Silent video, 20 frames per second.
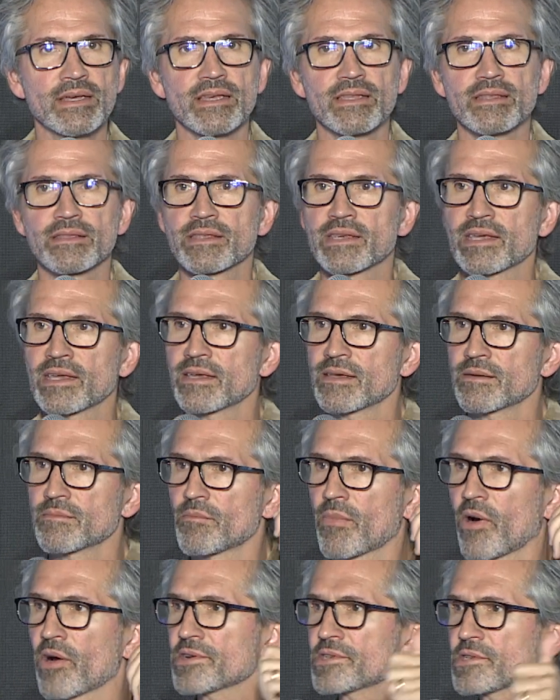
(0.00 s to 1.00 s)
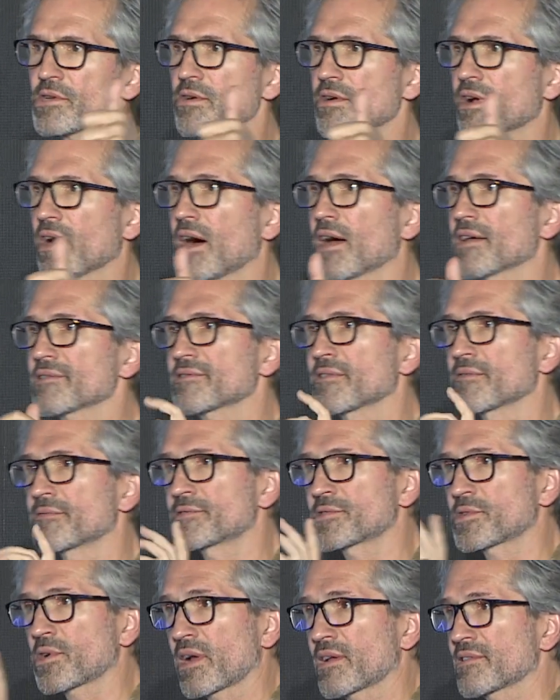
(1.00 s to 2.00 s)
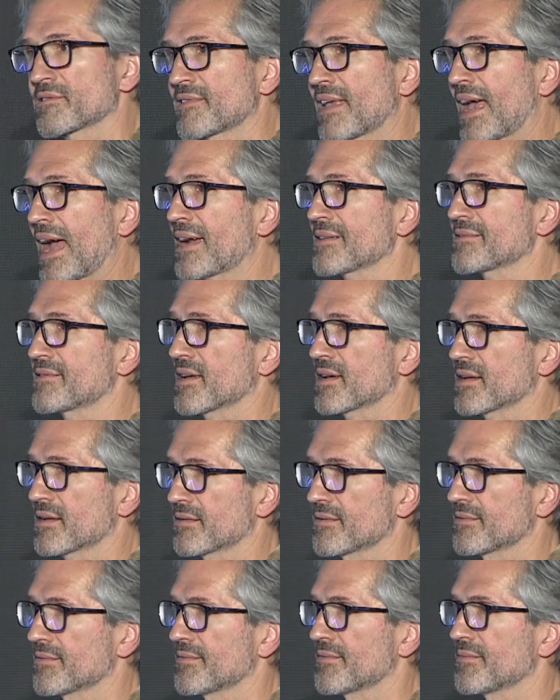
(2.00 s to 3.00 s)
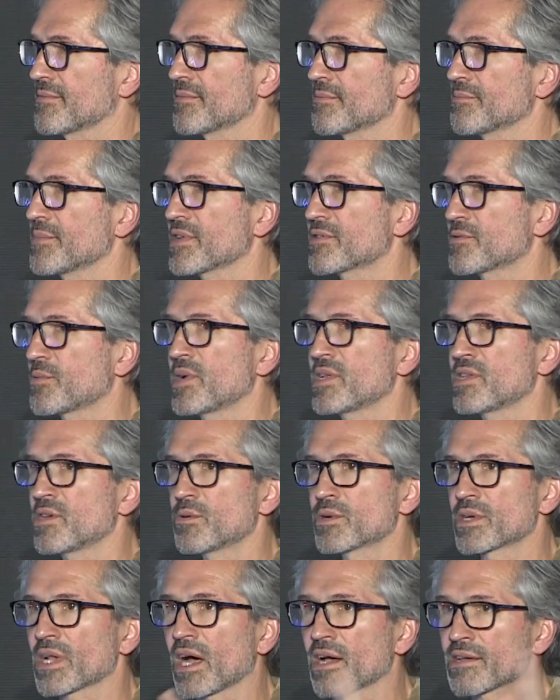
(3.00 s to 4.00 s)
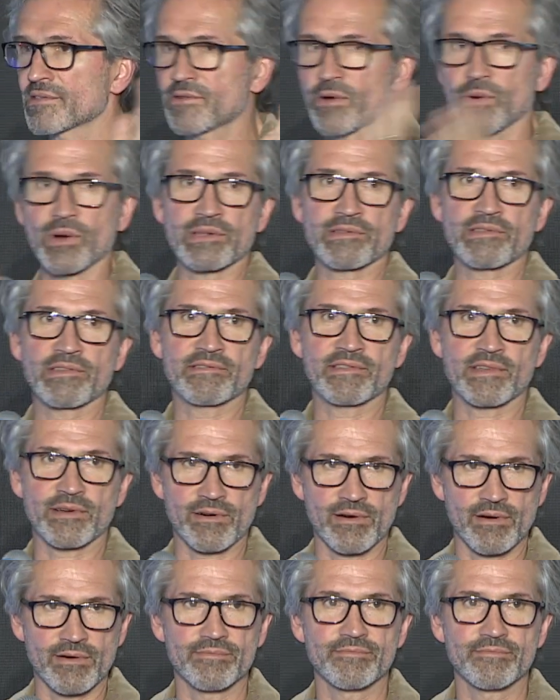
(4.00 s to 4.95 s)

the marginal cost of transacting between you and I is going to zero.